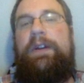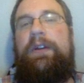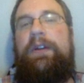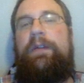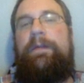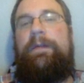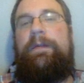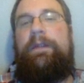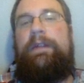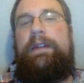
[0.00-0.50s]
you
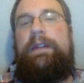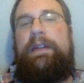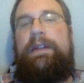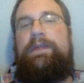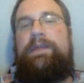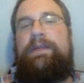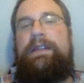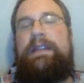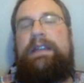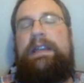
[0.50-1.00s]
go for the
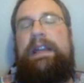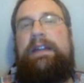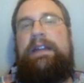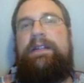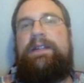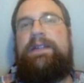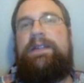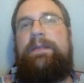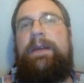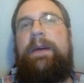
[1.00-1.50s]
Twisted
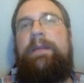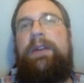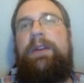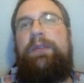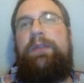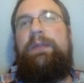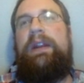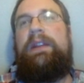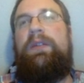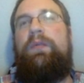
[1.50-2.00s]
Helix Abominant,
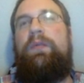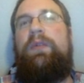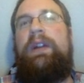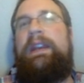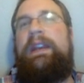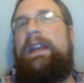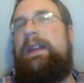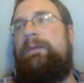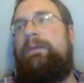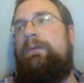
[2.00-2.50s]
you make the
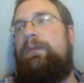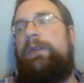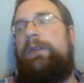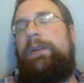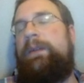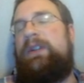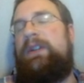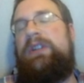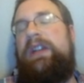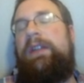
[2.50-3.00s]
one that pretty
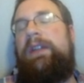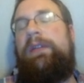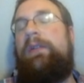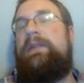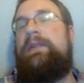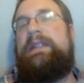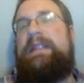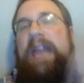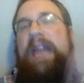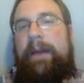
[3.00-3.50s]
much he
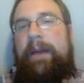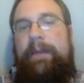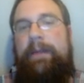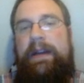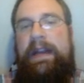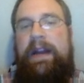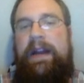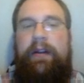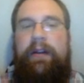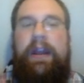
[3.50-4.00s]
throws his hammer
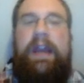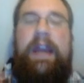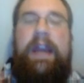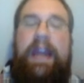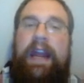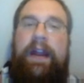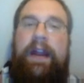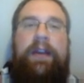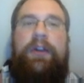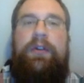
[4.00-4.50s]
down
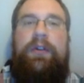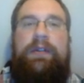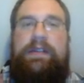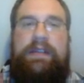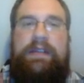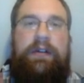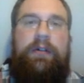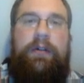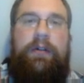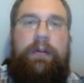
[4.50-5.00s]
and nukes
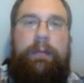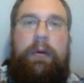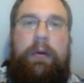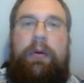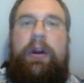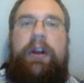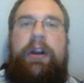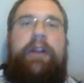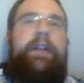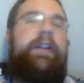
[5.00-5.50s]
the whole
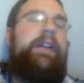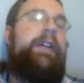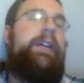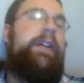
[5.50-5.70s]
board.